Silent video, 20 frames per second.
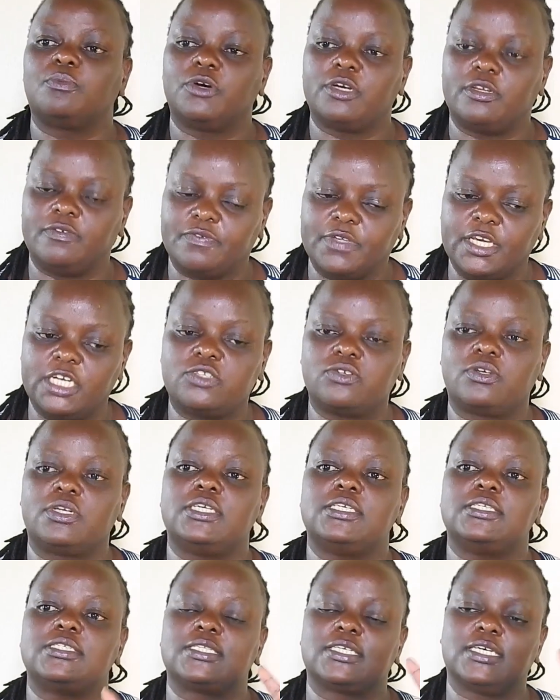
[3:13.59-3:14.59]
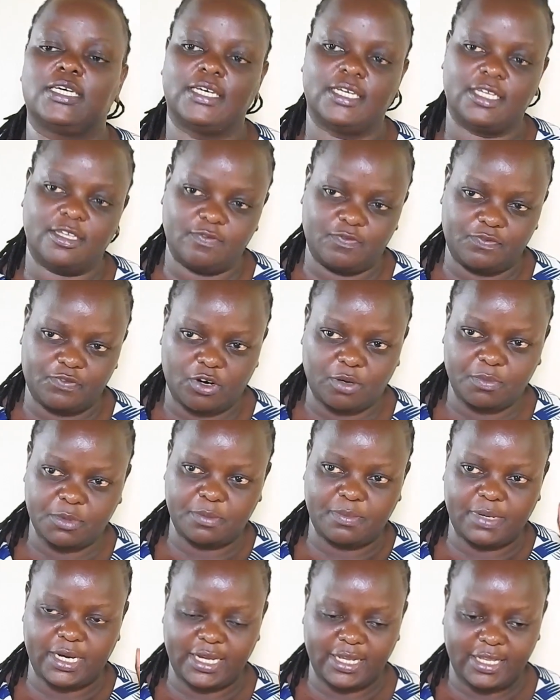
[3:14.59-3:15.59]
Modification is
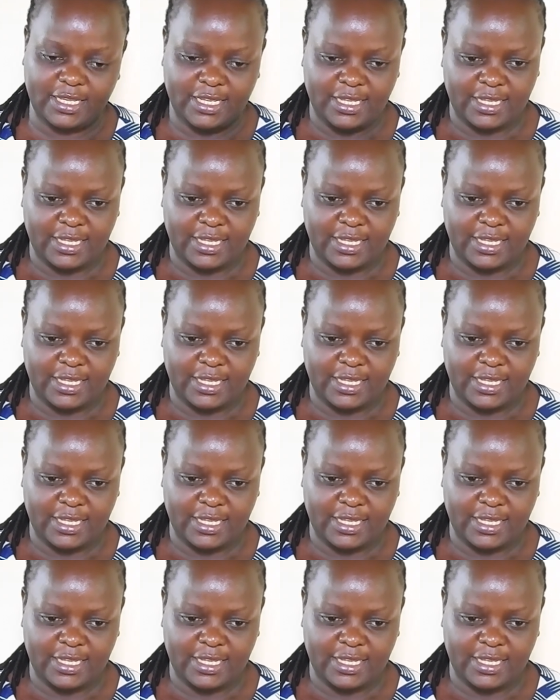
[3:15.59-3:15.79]
informed by